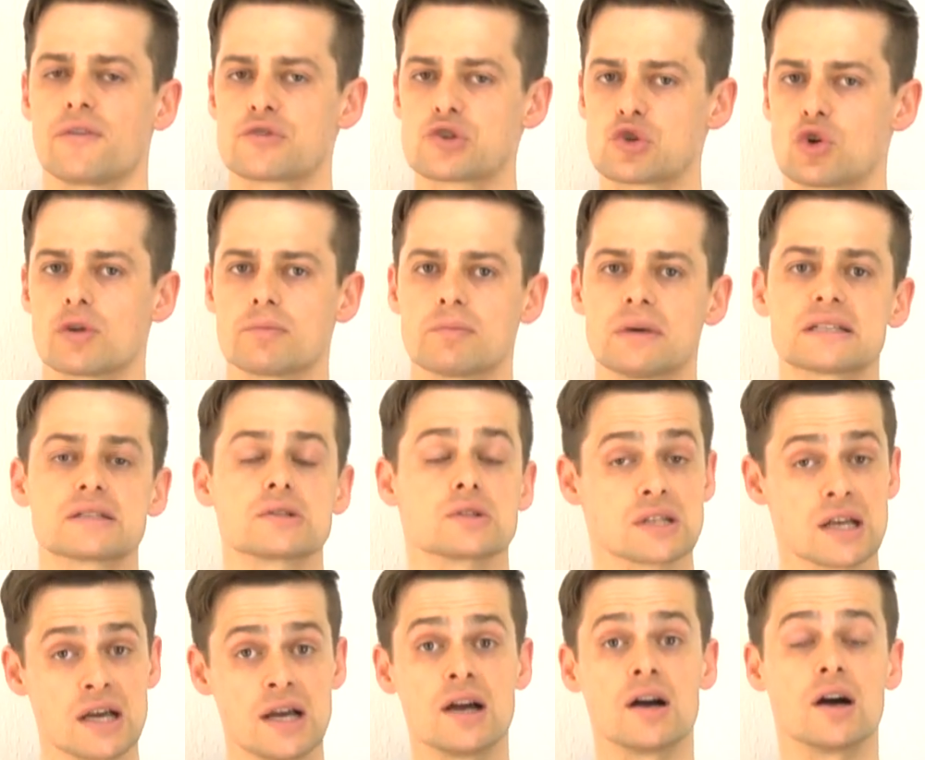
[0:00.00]
short
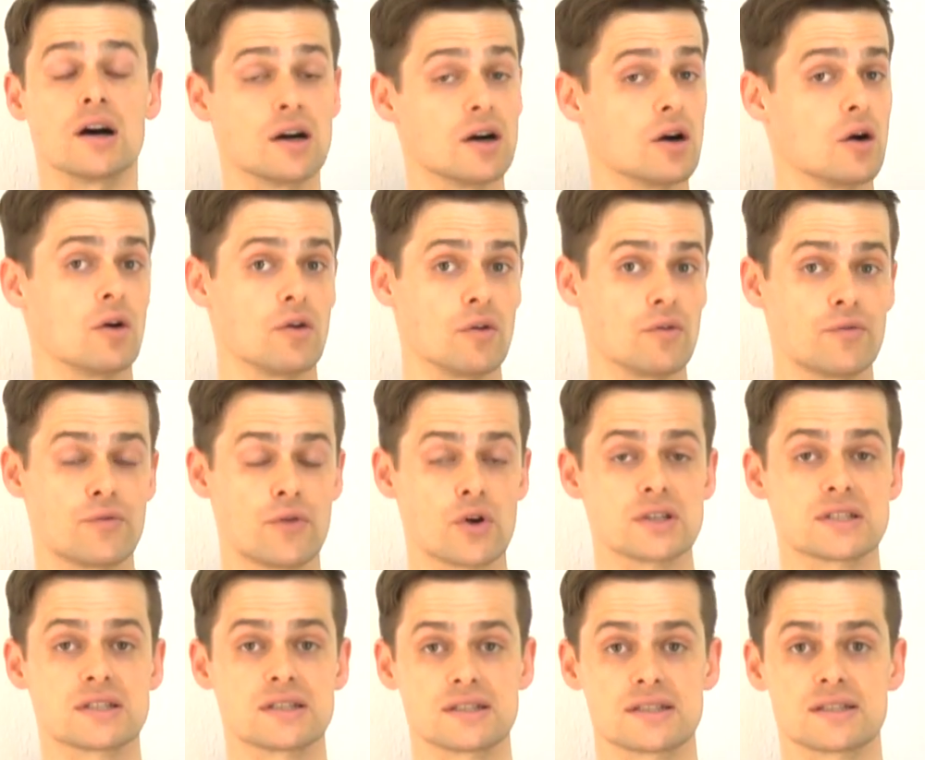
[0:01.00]
muscles?
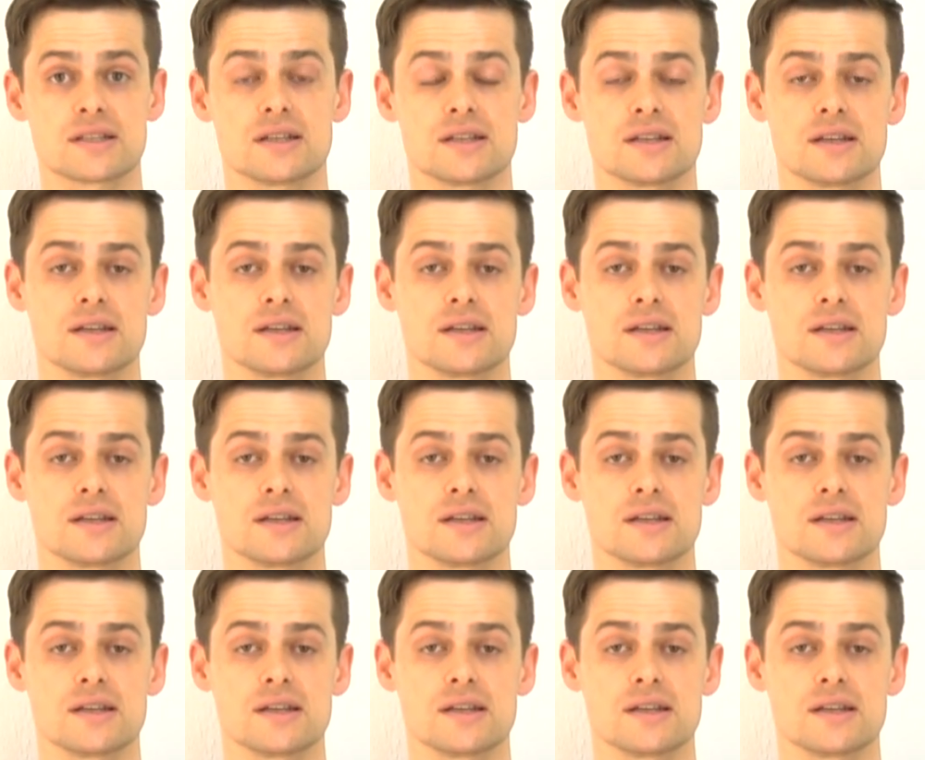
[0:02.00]
First is